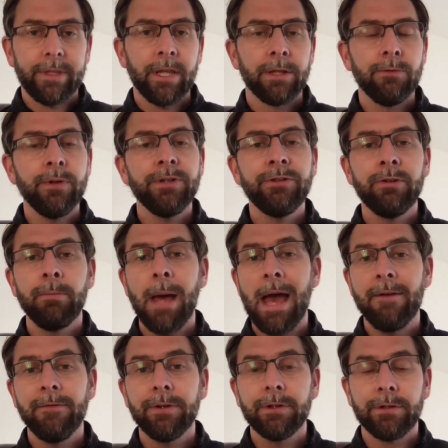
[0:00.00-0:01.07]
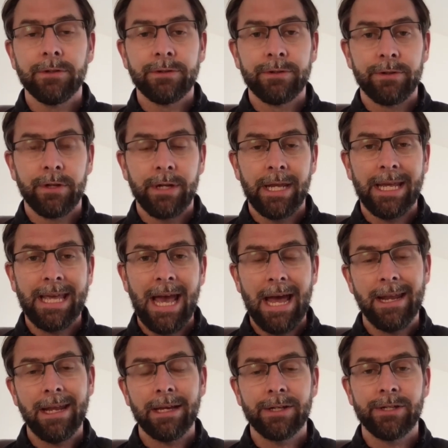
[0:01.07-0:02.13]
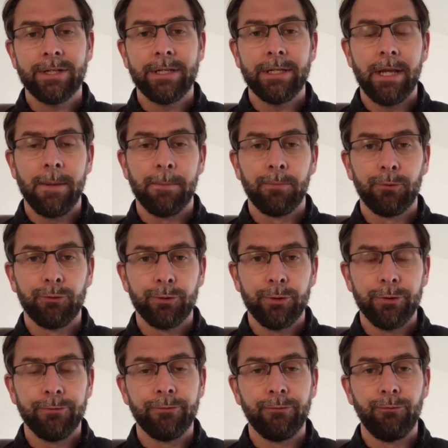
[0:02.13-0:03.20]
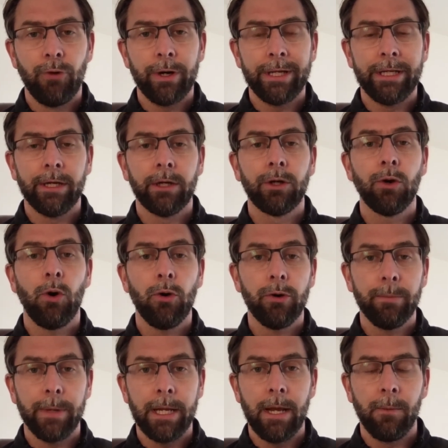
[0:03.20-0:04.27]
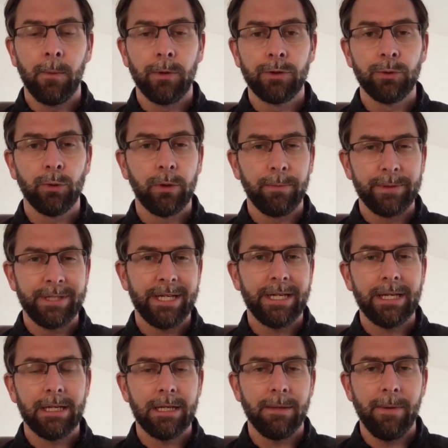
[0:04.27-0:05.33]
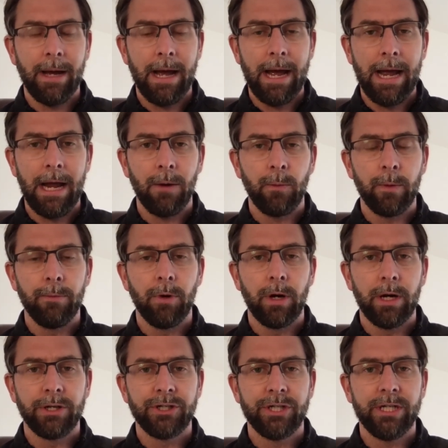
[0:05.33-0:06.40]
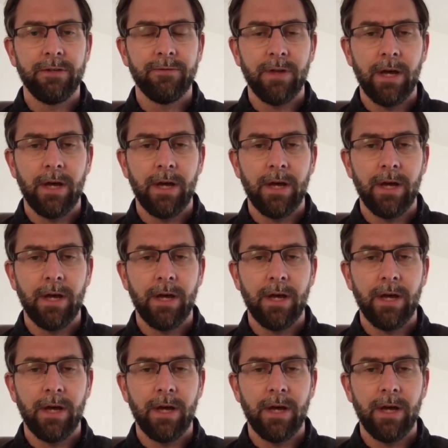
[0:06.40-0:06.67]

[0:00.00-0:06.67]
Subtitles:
There is some evidence that it can actually improve running economy, and we'll talk particularly about how we might achieve